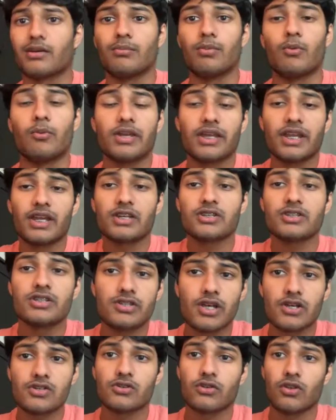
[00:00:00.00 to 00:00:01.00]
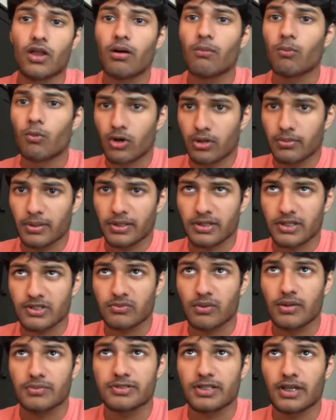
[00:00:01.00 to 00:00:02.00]
but we can actually change a lot more about this
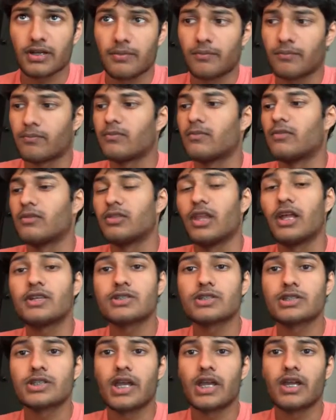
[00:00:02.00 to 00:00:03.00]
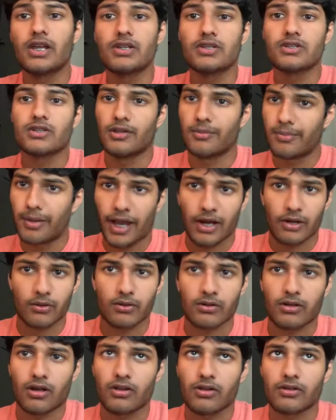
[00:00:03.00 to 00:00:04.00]
website. Let's change the
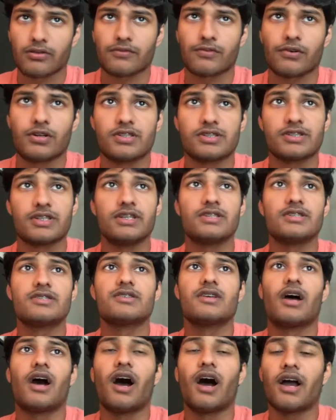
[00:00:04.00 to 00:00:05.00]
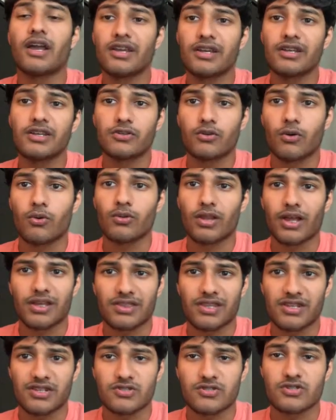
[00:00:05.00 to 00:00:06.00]
background color, for instance. I kind of don't like
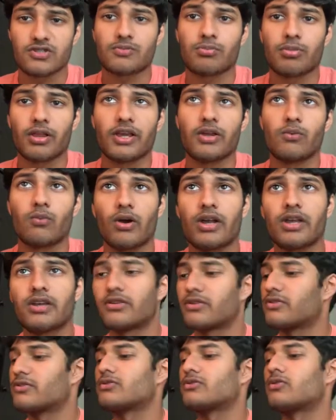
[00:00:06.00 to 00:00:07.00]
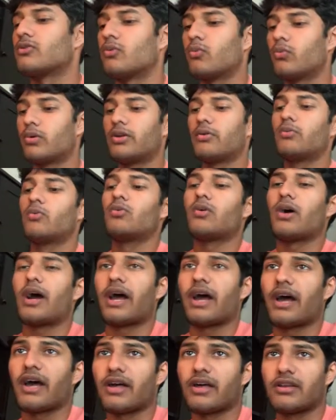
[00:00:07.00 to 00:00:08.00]
that it's just plain white, so we will
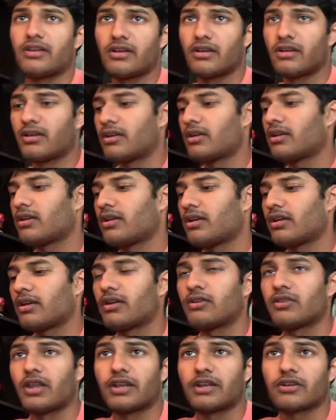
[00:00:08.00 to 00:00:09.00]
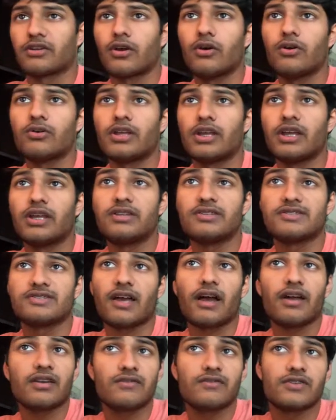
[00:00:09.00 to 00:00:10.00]
add a line of code
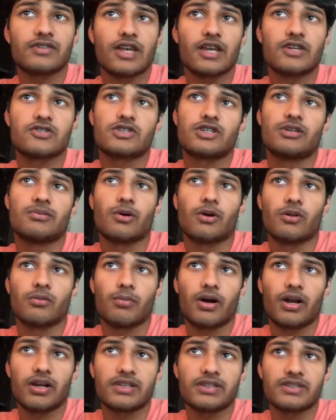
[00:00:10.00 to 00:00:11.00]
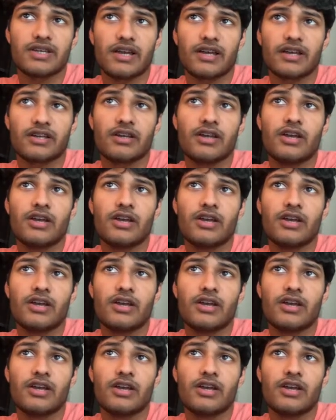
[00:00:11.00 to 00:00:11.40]
inside of this HTML and body tag,